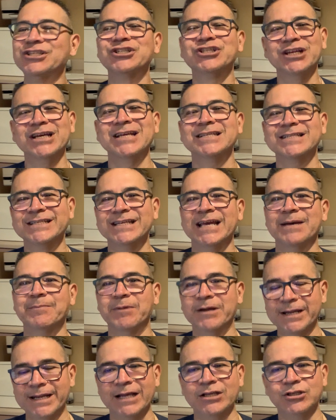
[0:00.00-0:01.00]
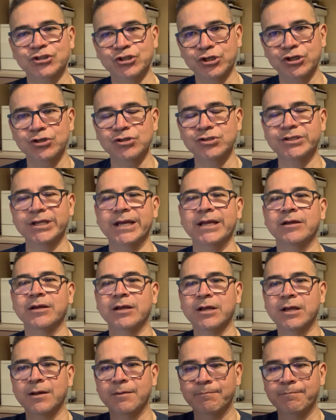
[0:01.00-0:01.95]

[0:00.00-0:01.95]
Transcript: just yet, but next Tuesday,